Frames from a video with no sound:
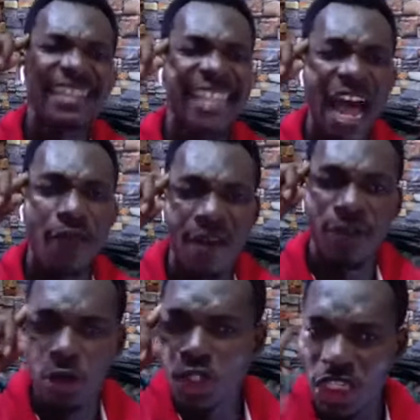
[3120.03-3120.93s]
mental
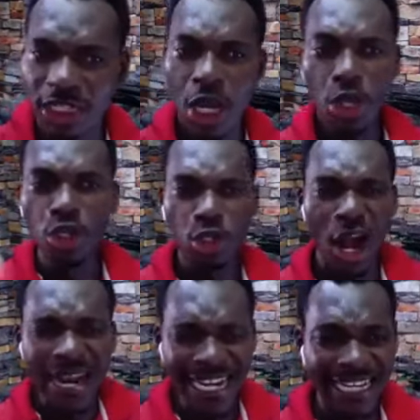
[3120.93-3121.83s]
revolution.
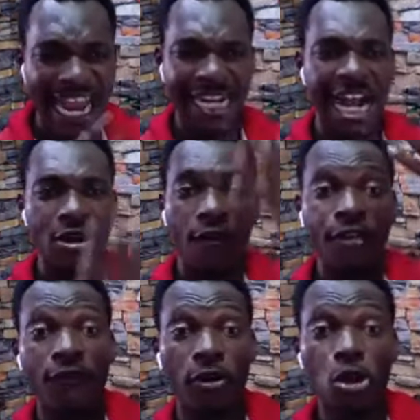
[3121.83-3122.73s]
You don't need that kind
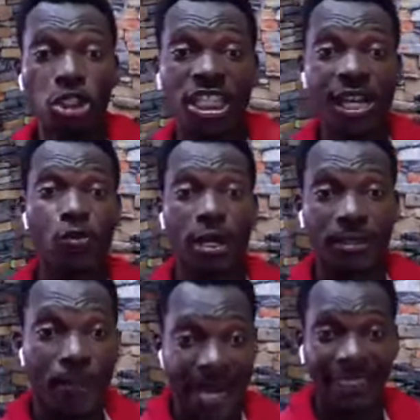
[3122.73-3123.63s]
of revolution
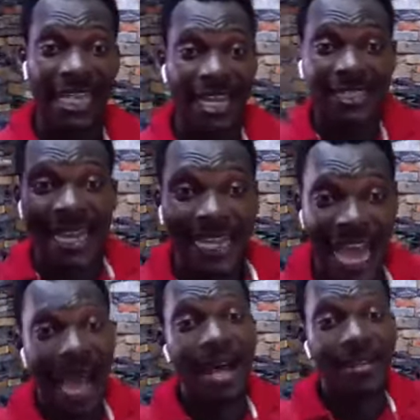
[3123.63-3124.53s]
with matches
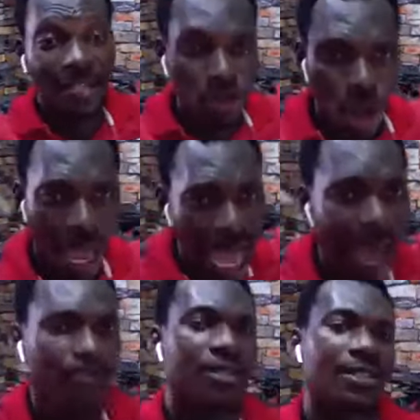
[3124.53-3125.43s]
and guns in your
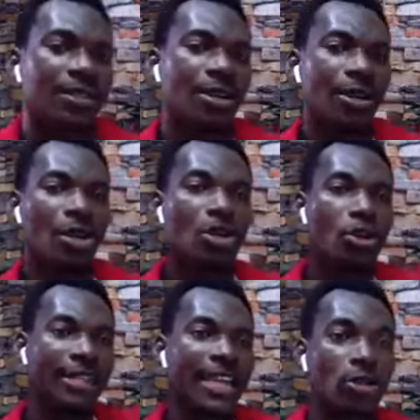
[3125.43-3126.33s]
arms.
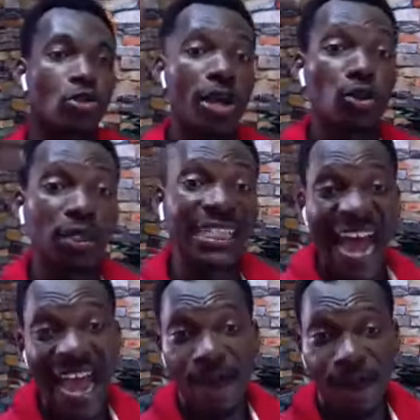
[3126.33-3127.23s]
You are just going to
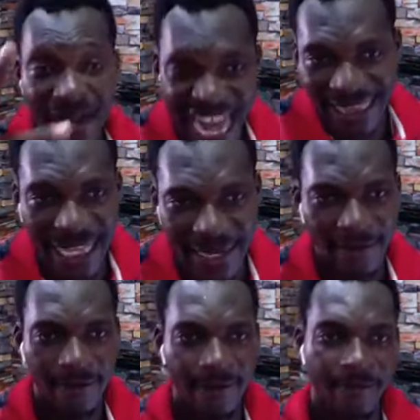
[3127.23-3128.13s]
die for nothing.